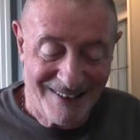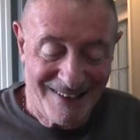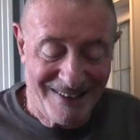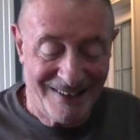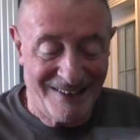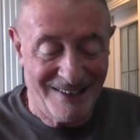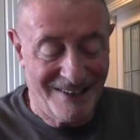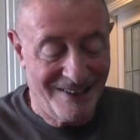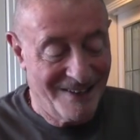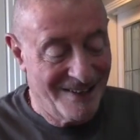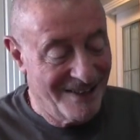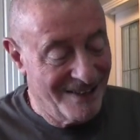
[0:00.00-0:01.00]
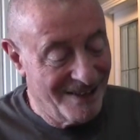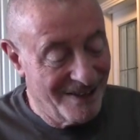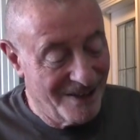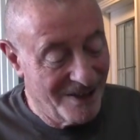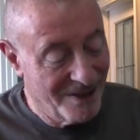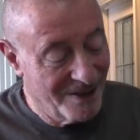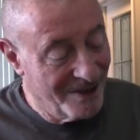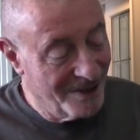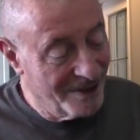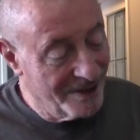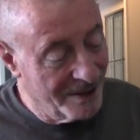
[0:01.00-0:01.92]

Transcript: Nothing is said.